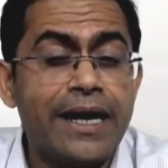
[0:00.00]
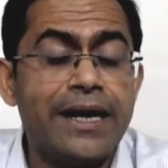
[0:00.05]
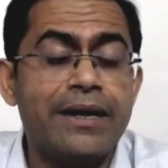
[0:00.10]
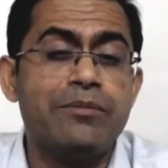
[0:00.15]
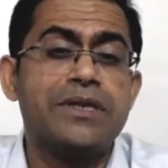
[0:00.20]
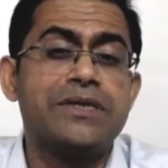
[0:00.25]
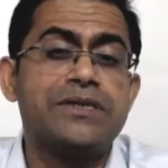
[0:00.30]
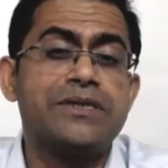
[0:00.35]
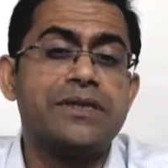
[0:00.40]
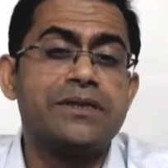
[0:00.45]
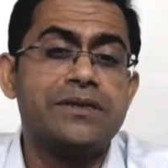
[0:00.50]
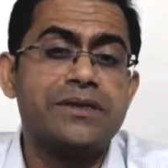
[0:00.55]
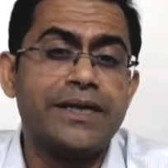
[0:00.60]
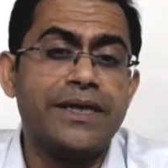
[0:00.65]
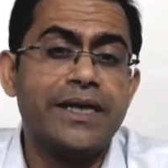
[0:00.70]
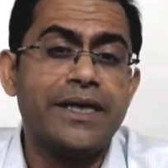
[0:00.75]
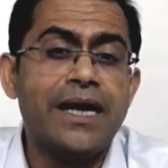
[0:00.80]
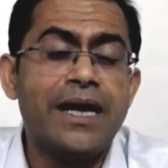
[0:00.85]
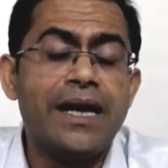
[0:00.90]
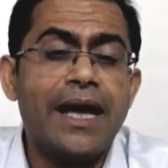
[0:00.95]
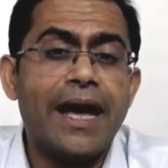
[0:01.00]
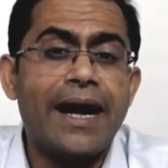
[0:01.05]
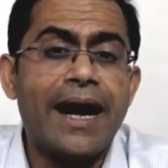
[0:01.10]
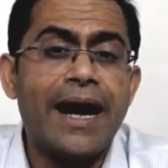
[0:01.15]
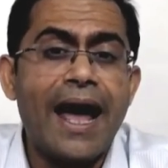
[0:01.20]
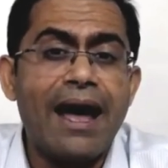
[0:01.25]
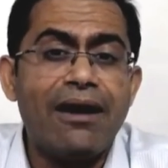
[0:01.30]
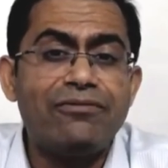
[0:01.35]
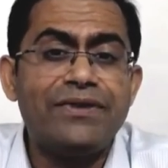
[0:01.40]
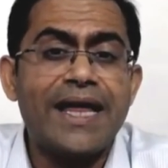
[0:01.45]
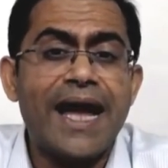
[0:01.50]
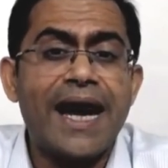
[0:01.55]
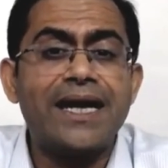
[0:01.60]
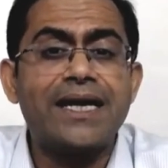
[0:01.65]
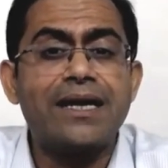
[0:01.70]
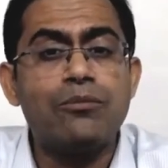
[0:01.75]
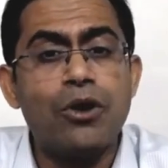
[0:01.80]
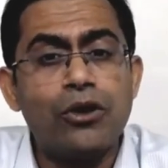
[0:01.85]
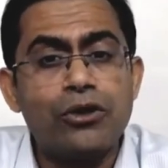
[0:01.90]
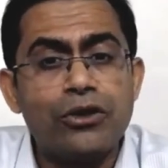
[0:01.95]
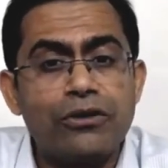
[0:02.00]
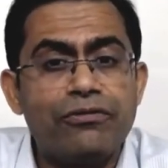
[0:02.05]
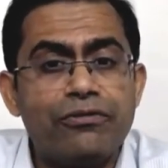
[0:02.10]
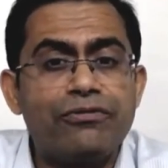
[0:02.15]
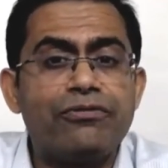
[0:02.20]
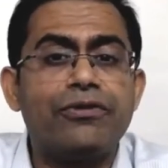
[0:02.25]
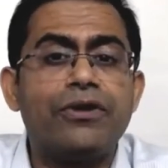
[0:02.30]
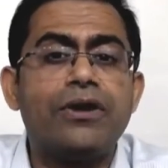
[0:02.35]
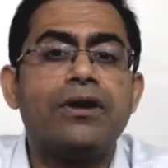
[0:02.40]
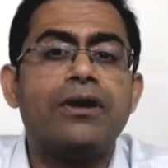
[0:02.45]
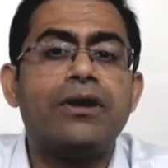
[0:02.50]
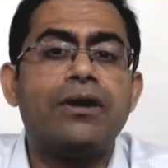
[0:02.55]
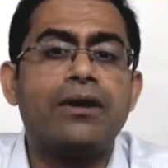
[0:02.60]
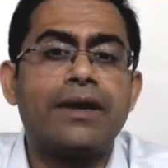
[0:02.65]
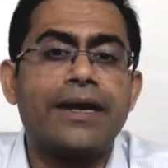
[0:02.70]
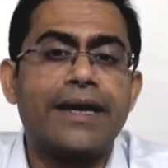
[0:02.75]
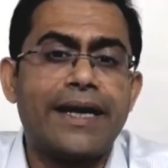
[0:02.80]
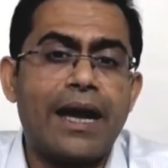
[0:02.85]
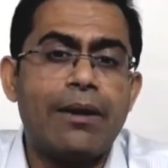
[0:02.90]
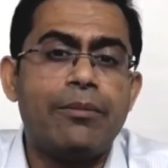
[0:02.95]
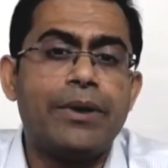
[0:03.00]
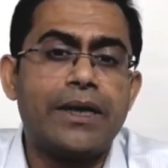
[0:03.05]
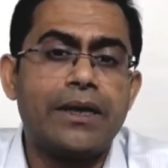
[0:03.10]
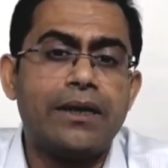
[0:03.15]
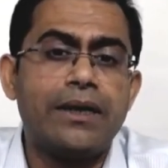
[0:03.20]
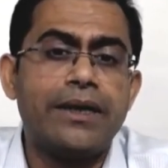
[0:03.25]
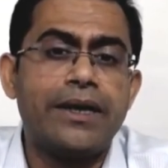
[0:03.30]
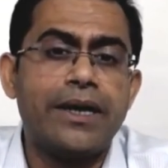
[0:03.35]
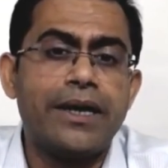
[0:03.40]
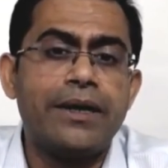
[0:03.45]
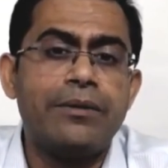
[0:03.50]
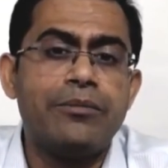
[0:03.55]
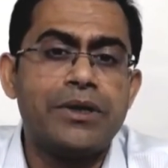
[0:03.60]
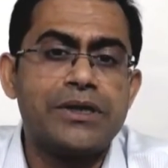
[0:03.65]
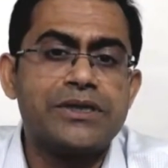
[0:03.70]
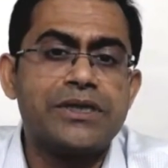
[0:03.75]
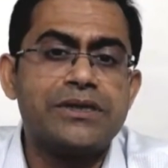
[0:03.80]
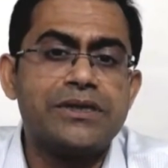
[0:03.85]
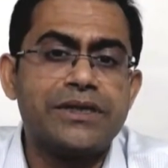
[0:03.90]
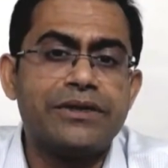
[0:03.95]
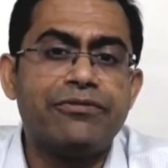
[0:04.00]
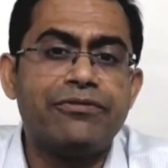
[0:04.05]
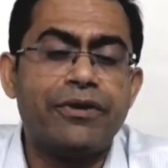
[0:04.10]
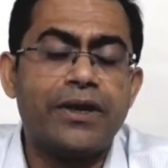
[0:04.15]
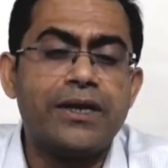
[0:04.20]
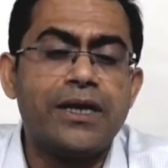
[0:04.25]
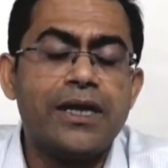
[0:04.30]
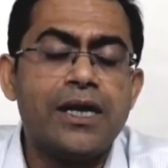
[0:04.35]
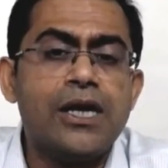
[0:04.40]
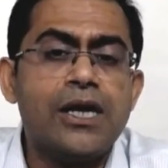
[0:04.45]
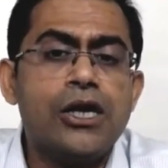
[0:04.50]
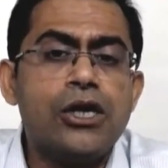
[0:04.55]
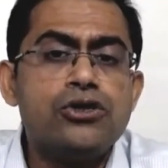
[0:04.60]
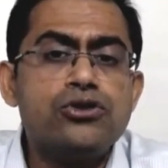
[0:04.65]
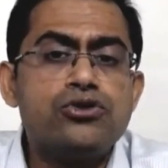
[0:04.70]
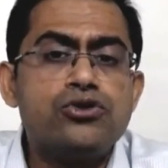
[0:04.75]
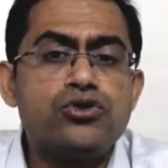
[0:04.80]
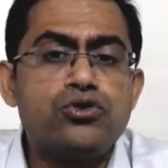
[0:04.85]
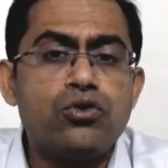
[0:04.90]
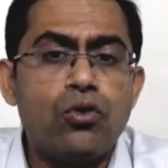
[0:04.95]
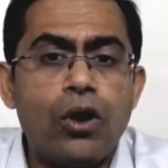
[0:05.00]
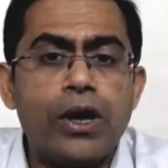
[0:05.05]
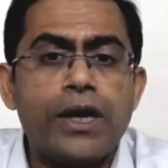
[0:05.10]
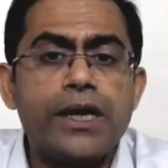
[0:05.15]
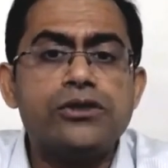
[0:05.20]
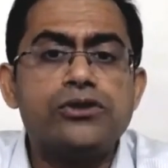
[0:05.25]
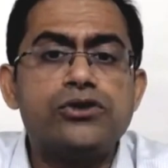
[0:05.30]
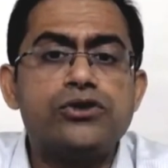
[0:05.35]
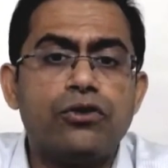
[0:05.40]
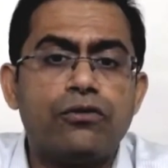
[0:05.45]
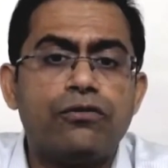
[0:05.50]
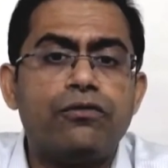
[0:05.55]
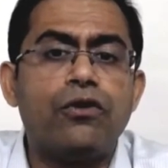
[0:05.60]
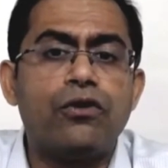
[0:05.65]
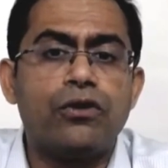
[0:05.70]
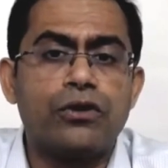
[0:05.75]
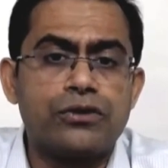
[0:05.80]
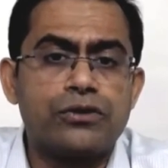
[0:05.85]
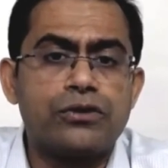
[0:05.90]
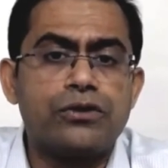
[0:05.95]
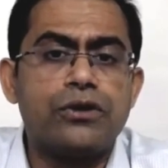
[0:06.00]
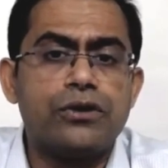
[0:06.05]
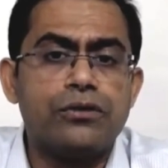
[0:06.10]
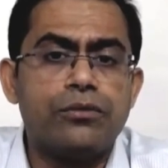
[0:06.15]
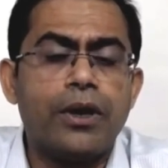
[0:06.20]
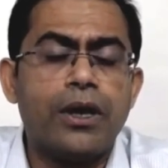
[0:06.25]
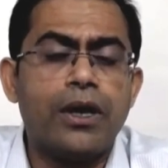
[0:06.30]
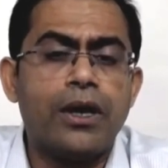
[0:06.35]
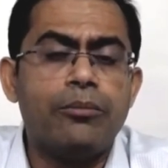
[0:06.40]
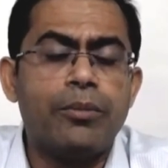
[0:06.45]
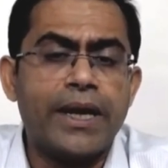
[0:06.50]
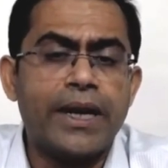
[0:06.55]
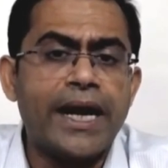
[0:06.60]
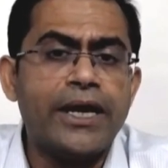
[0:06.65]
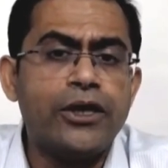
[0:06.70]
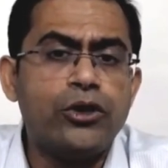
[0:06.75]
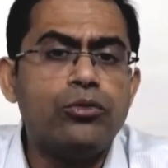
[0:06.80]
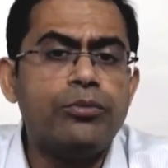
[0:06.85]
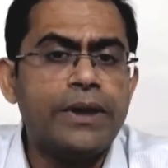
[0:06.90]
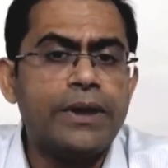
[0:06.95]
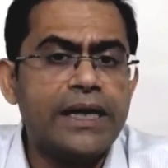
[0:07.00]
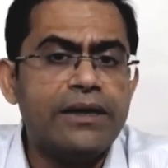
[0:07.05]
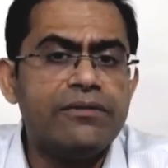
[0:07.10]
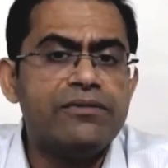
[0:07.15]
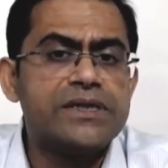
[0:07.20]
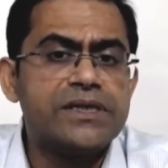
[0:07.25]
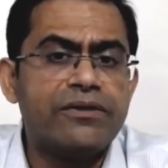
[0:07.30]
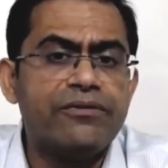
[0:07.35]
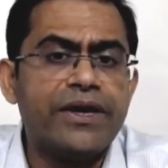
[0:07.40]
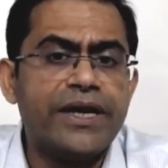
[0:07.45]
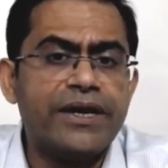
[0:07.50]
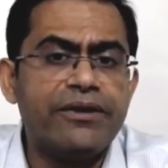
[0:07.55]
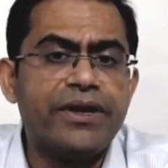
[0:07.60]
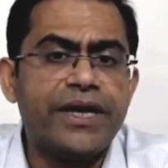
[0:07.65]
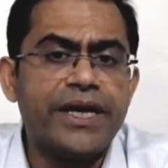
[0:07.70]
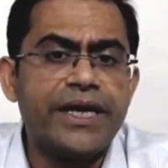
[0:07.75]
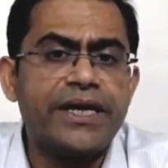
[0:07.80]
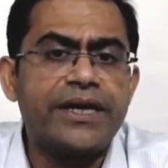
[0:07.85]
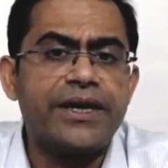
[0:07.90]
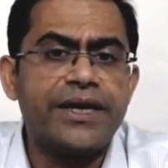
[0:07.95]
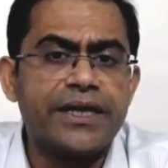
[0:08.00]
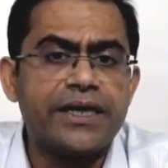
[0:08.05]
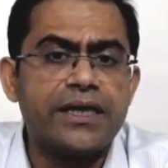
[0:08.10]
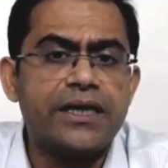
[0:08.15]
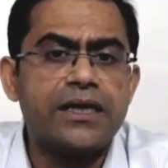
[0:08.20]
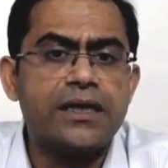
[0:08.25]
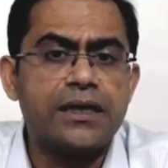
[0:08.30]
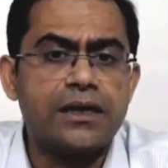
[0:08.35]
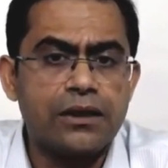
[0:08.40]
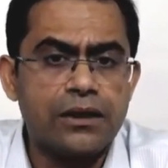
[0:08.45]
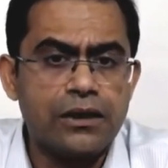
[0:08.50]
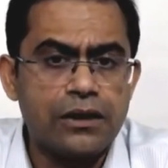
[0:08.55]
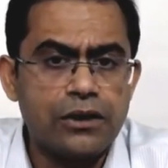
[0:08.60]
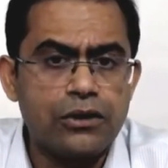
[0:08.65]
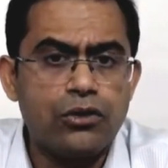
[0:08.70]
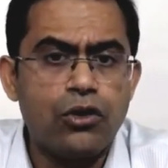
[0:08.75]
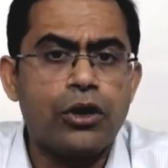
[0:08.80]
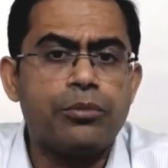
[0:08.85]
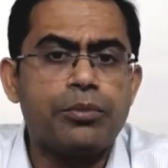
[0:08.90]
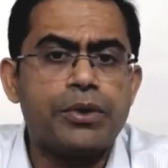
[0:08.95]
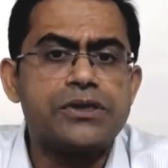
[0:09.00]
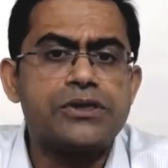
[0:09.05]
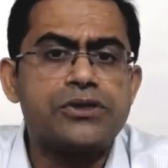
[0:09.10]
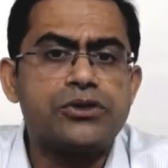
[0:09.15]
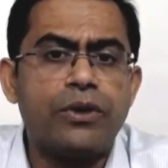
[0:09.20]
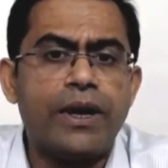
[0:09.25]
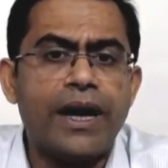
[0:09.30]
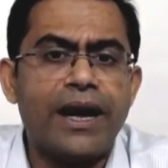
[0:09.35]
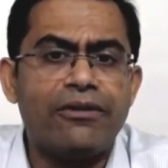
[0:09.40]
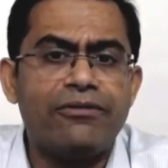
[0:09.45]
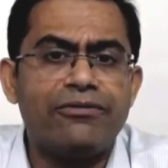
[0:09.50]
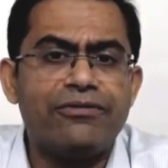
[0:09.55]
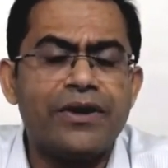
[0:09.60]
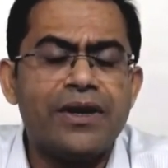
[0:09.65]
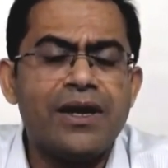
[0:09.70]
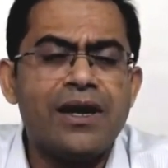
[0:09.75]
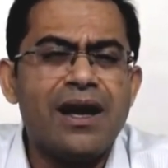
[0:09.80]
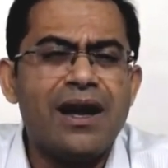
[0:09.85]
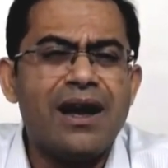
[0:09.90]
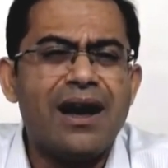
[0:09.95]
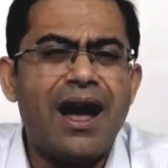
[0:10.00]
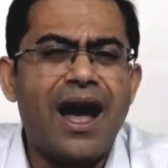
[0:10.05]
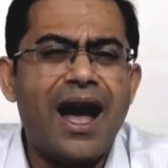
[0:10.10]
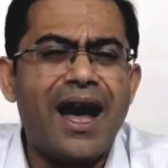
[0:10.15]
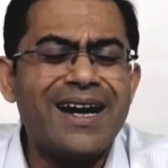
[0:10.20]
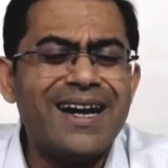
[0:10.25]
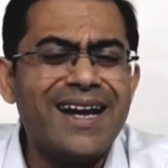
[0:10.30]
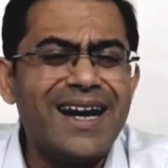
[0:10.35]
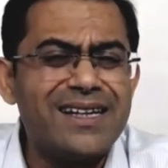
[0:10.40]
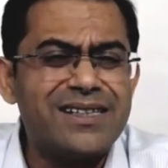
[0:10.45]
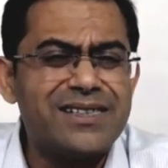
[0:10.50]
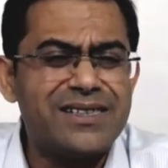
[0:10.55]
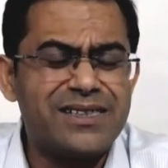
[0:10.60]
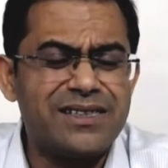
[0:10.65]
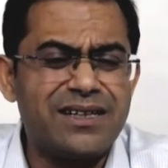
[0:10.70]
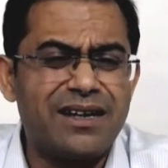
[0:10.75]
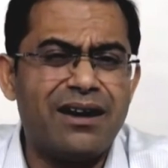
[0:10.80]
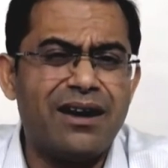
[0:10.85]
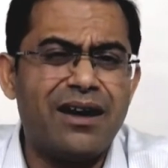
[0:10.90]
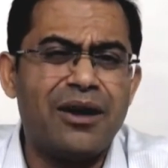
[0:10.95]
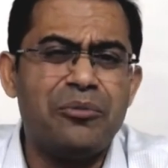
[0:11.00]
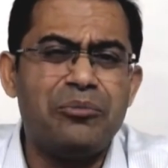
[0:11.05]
in an emergency and have that amount of capital in an emergency fund, so on and so forth. But I do believe it's a very, very critical corpus to have, unless